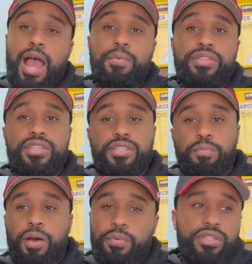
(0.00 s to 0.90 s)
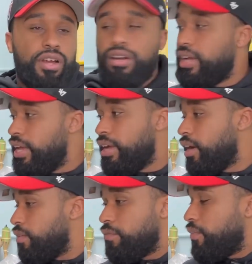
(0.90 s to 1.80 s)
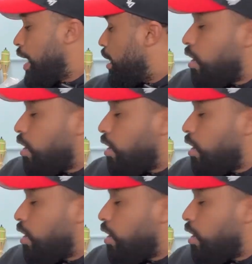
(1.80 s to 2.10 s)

happens is the puppies are laying on a flat,